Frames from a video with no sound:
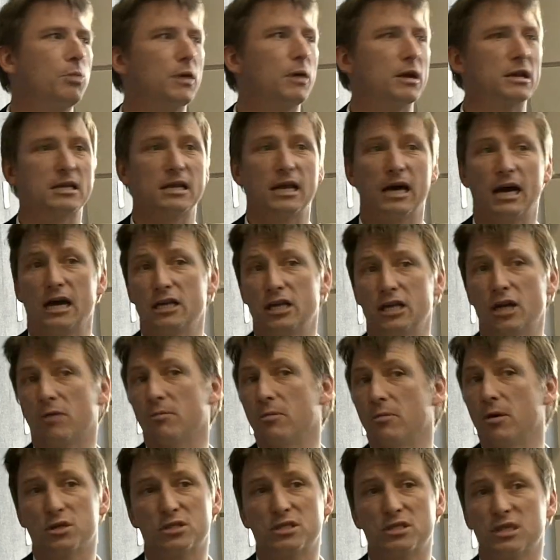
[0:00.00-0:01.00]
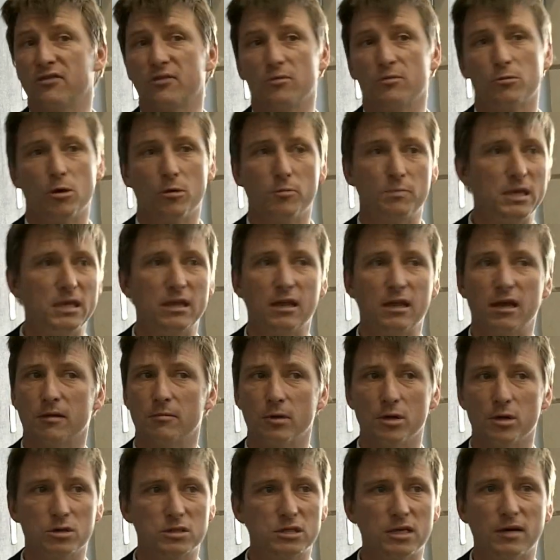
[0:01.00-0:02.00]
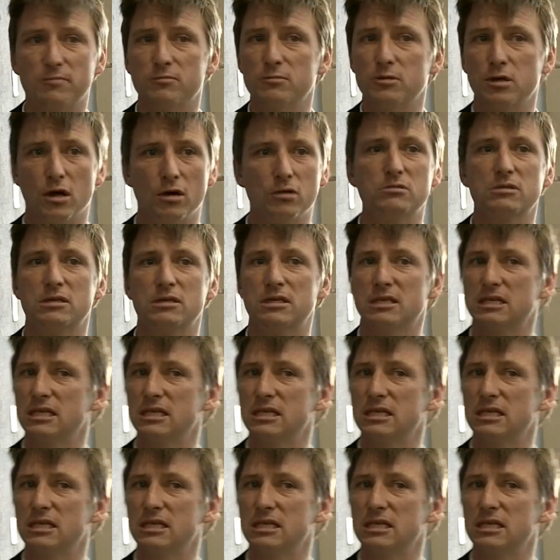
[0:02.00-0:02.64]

But, you know, most yeah. of them won't be there. Most of them don't